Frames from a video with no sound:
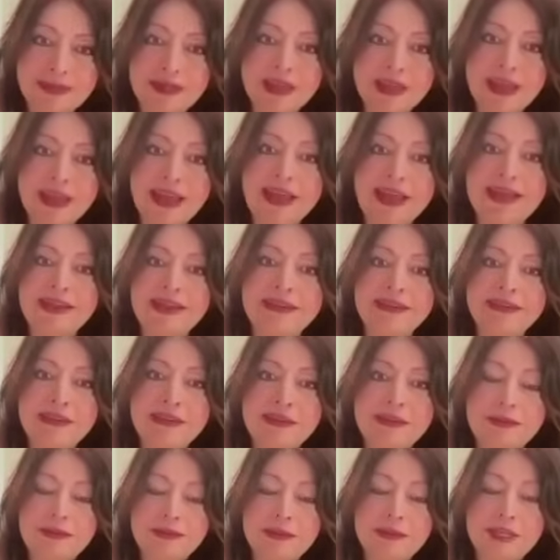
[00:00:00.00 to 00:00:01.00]
and
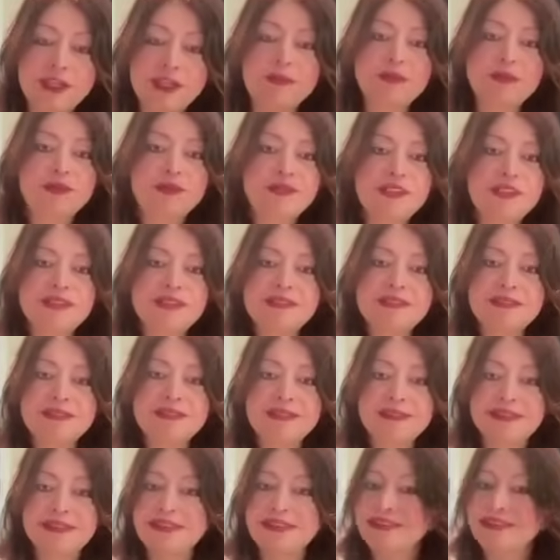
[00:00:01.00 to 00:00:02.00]
each person,
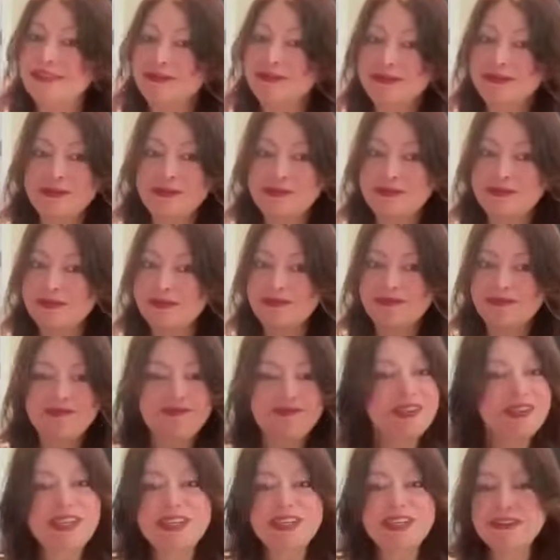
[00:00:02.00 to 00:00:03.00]

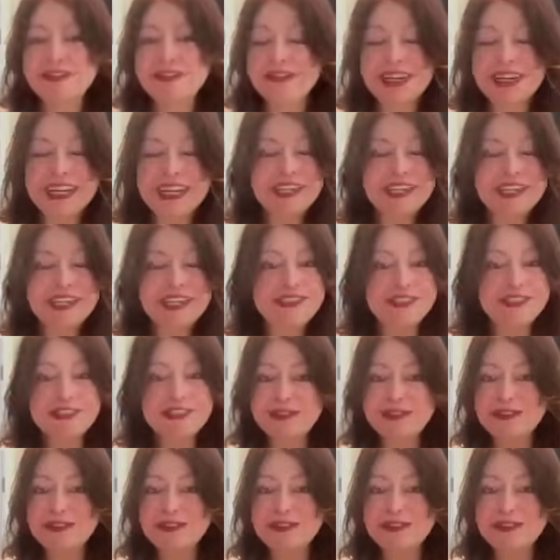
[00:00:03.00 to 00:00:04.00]
you know, can just do
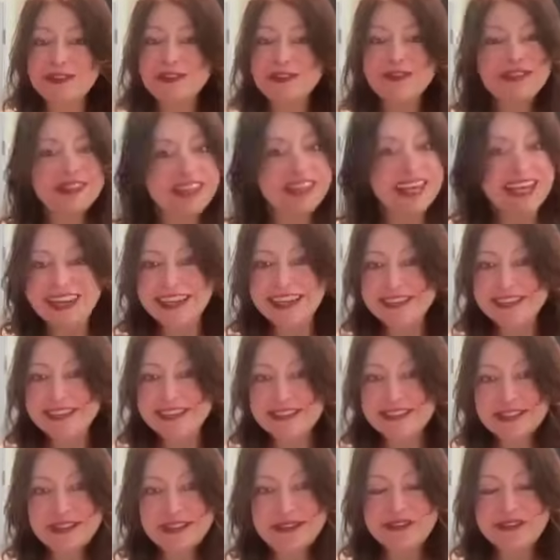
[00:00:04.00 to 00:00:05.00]
what they can do
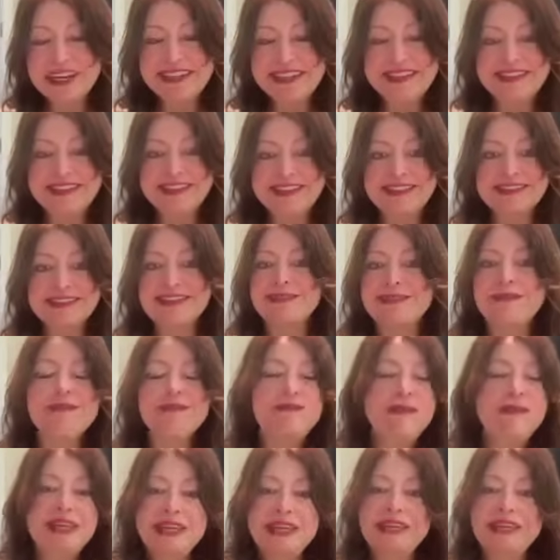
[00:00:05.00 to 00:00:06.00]
and
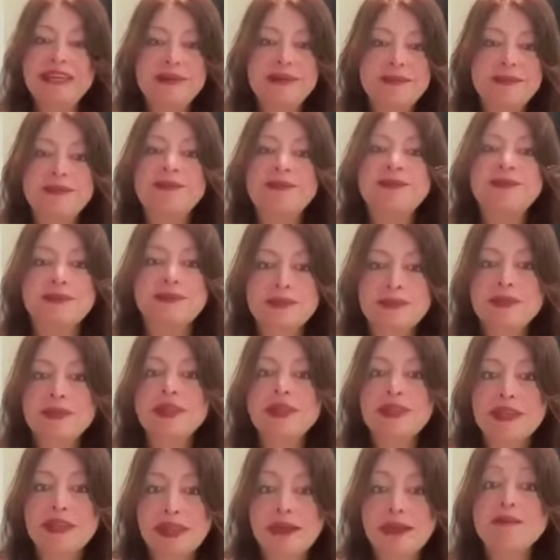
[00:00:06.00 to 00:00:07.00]
be
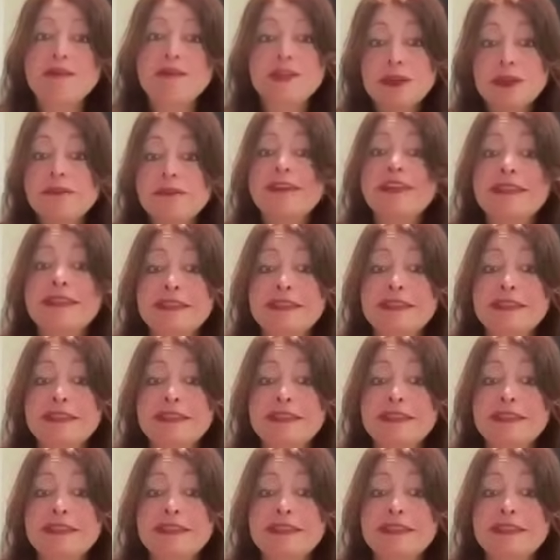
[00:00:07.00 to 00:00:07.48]
of service